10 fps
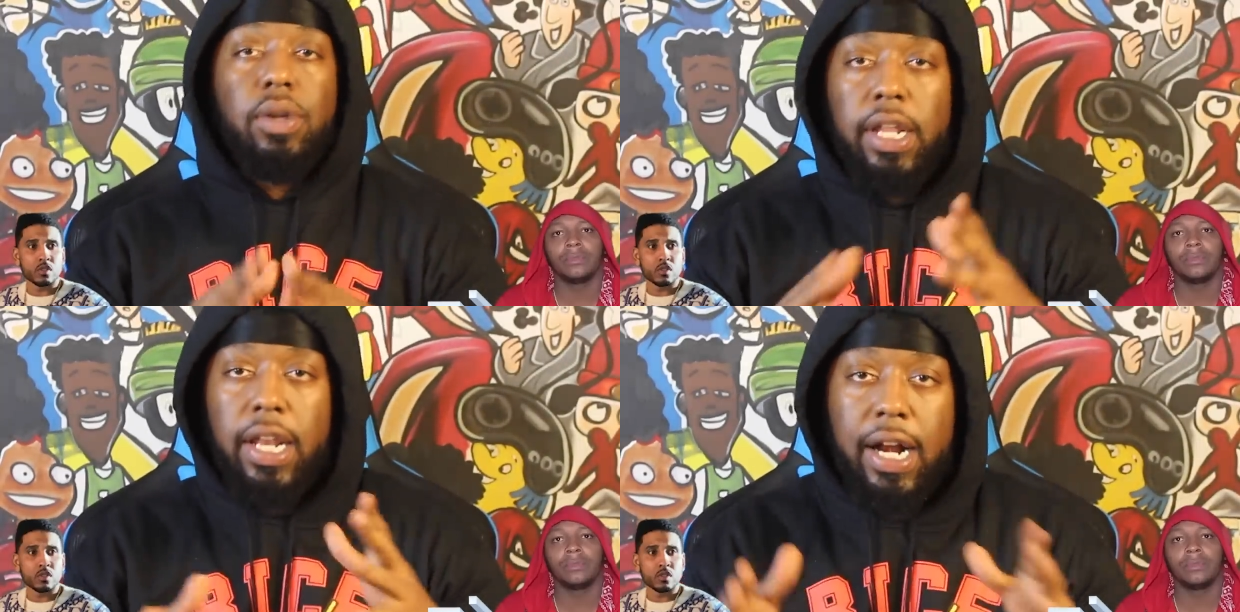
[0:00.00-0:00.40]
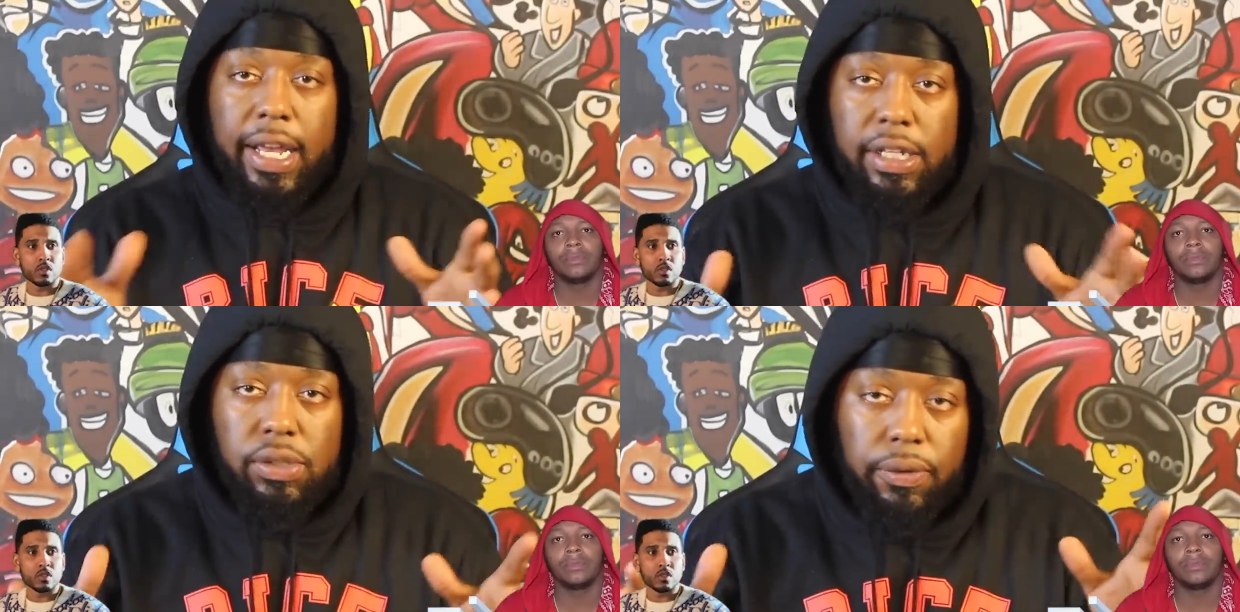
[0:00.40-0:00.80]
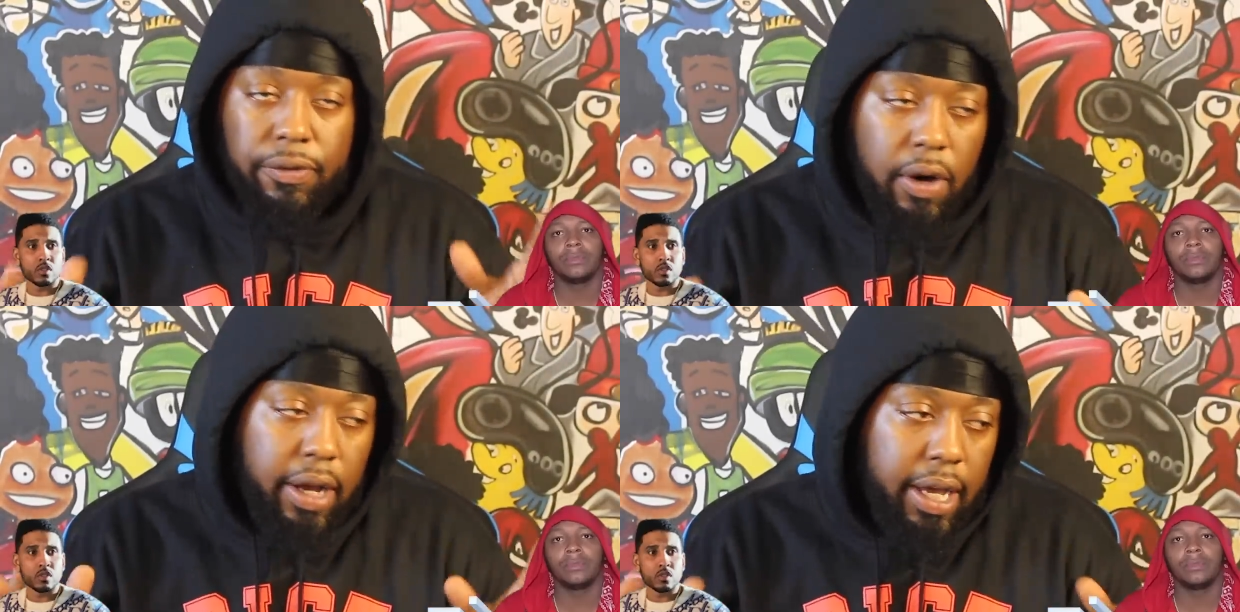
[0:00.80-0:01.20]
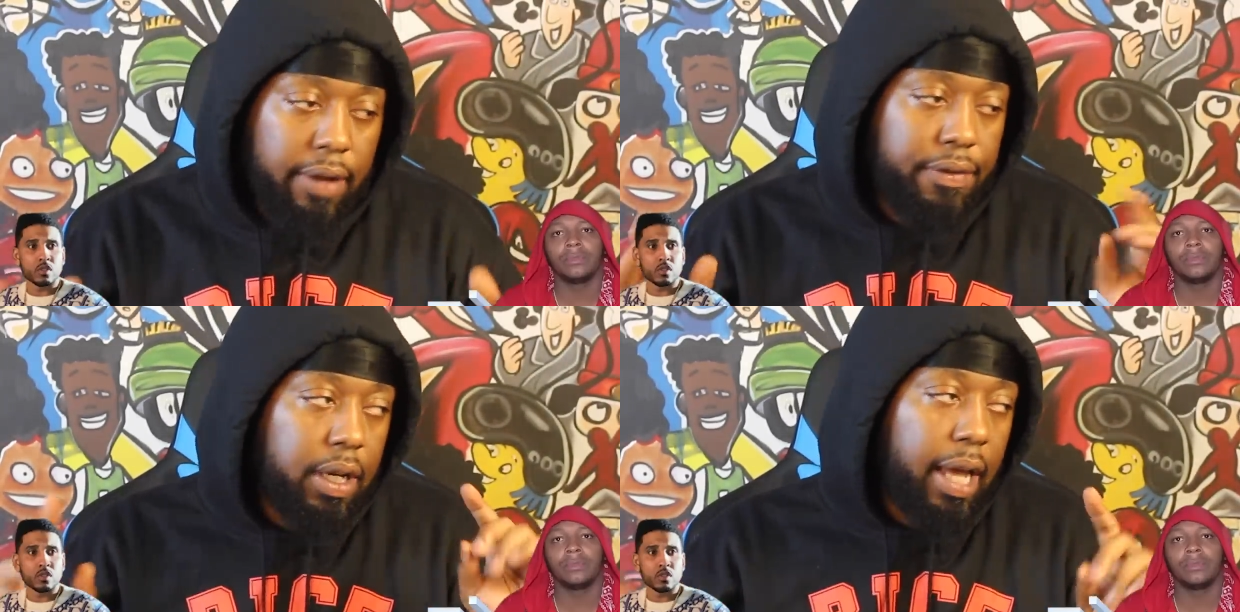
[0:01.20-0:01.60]
Speaker 1: Don't let none of that get too far ahead.
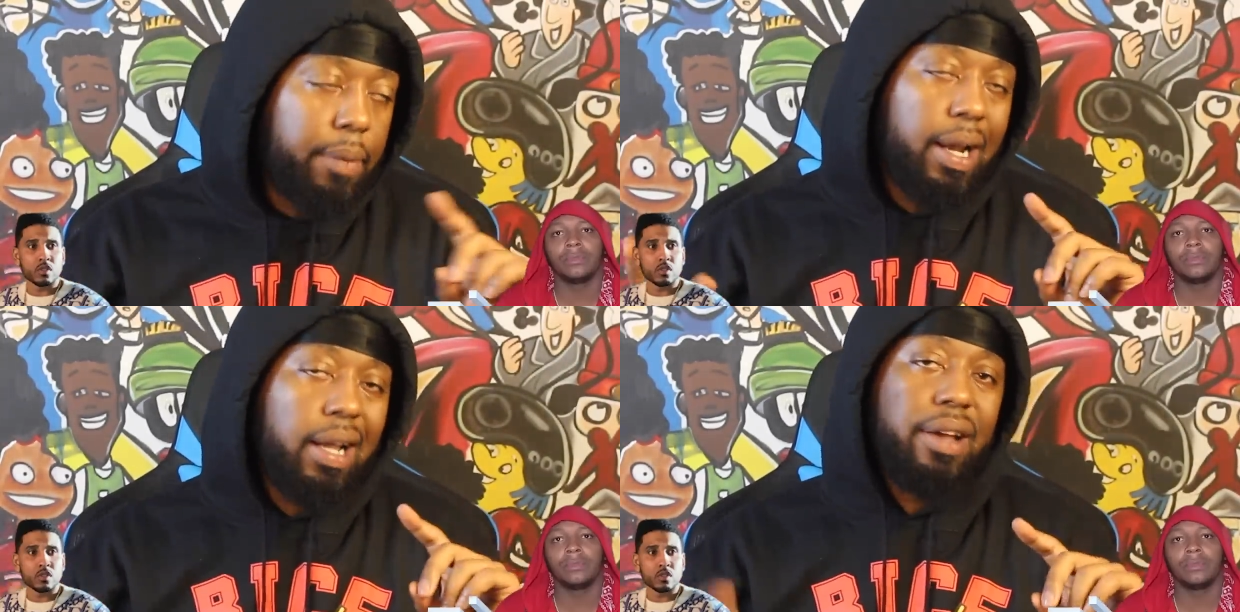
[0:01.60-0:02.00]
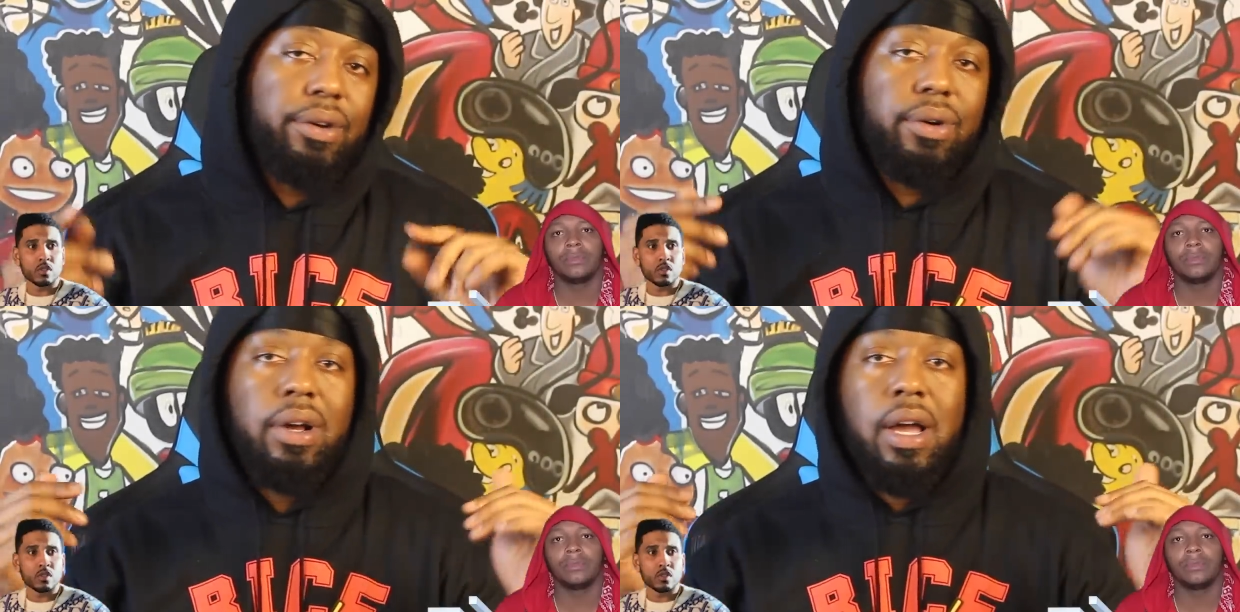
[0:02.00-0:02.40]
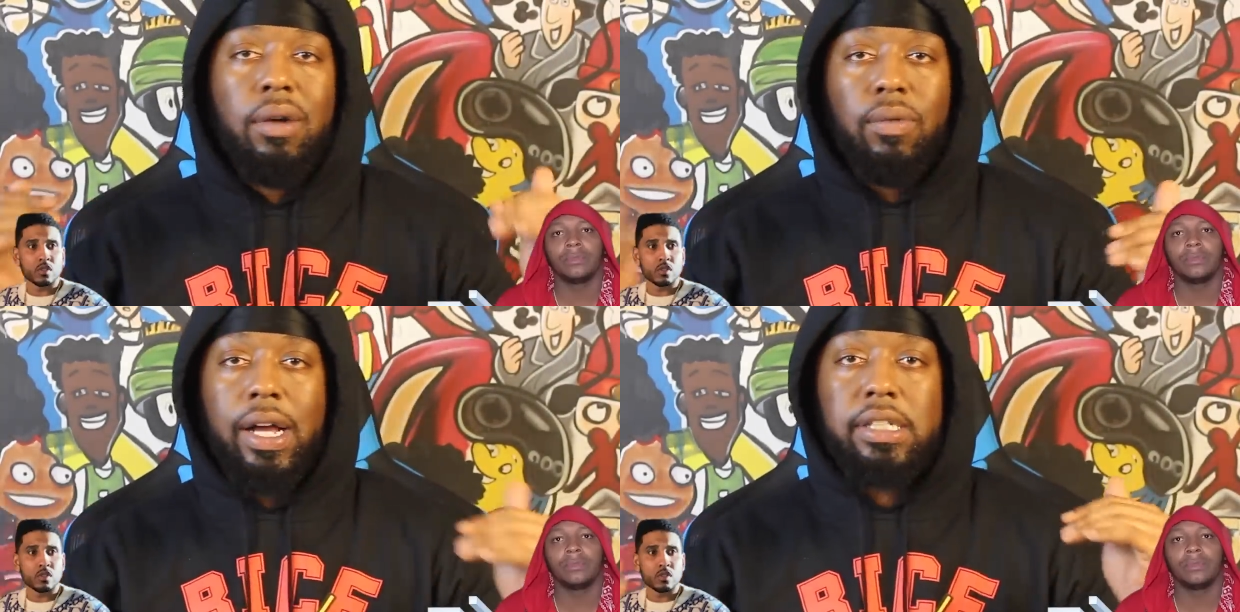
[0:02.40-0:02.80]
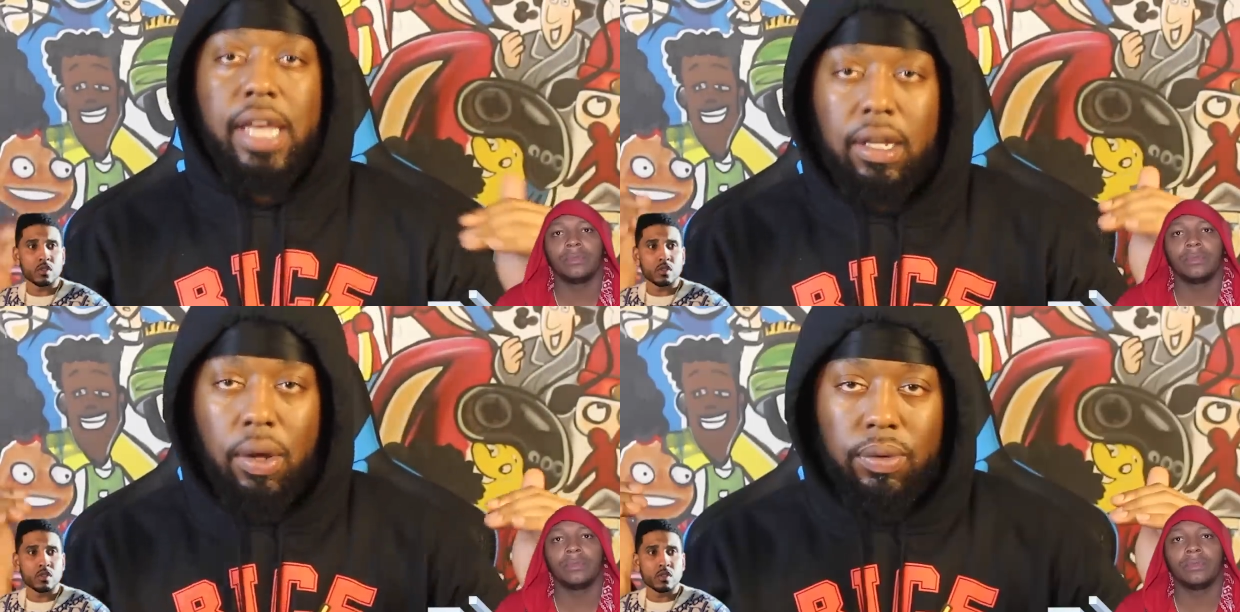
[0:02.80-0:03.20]
If you like what I got on,
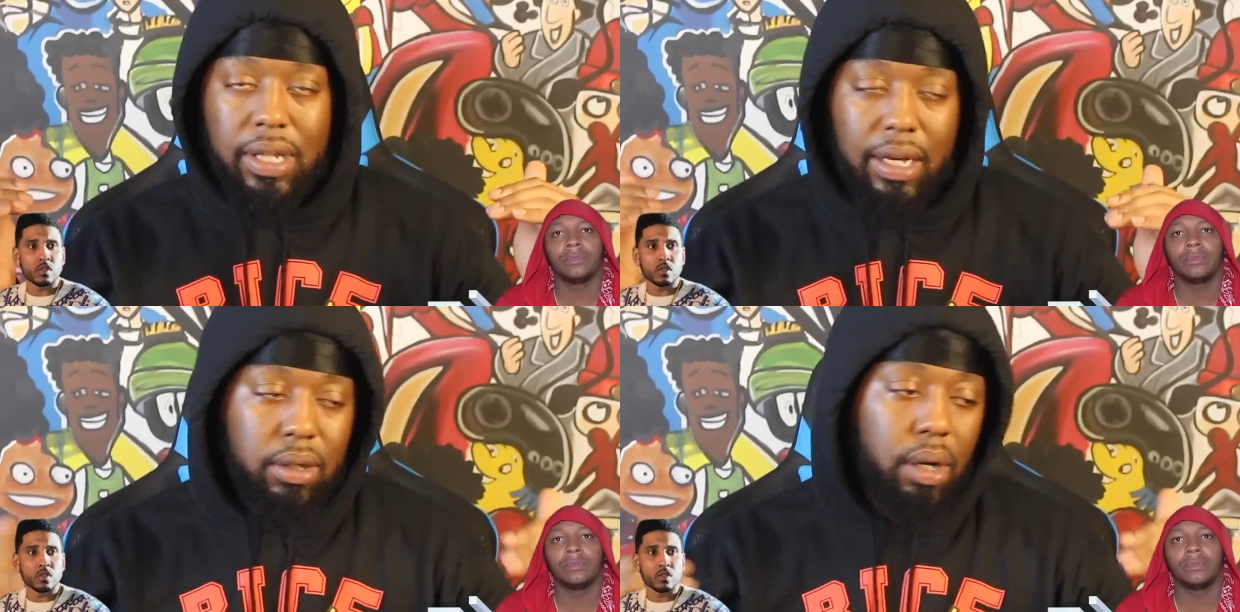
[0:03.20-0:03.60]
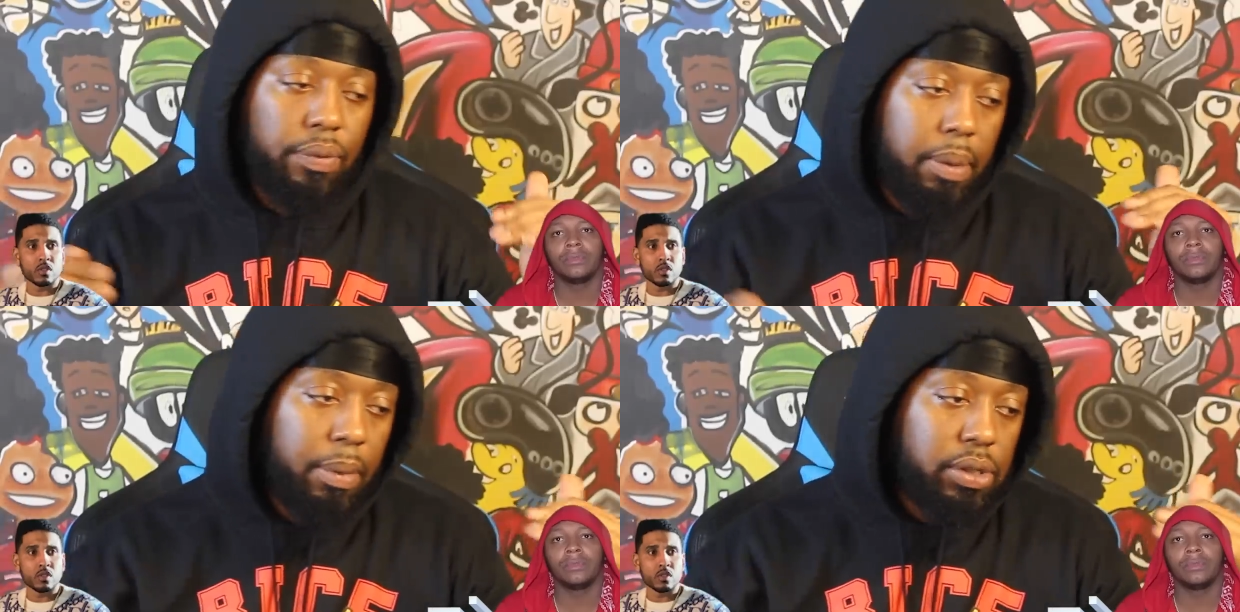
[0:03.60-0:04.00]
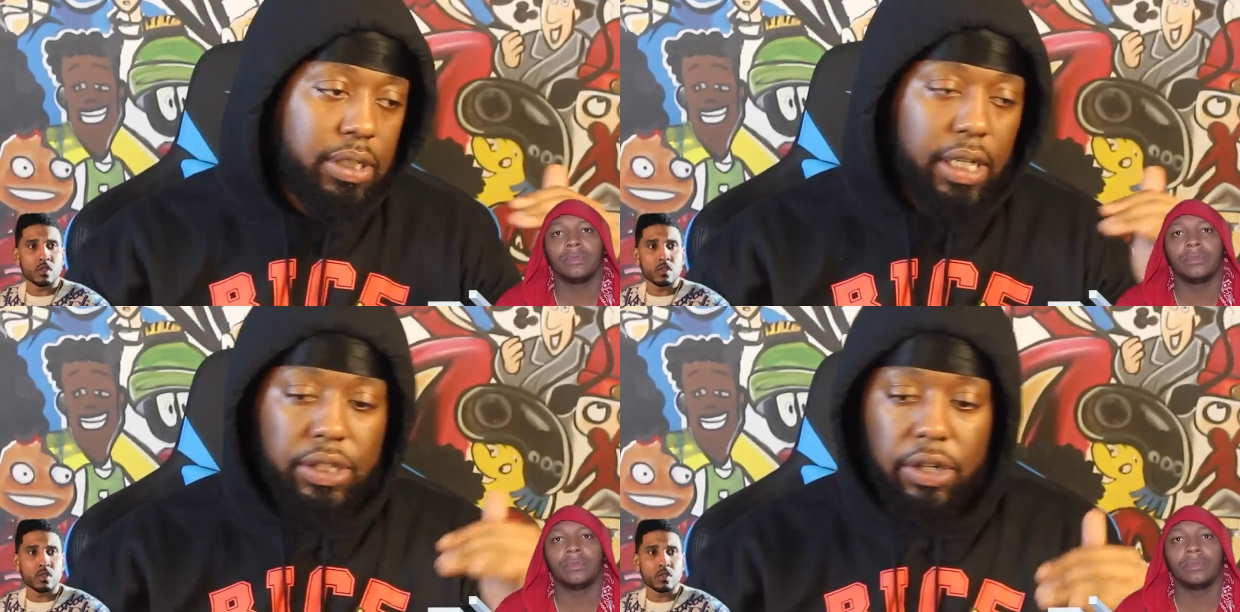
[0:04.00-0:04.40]
ricegangclothing.com for the merchandise.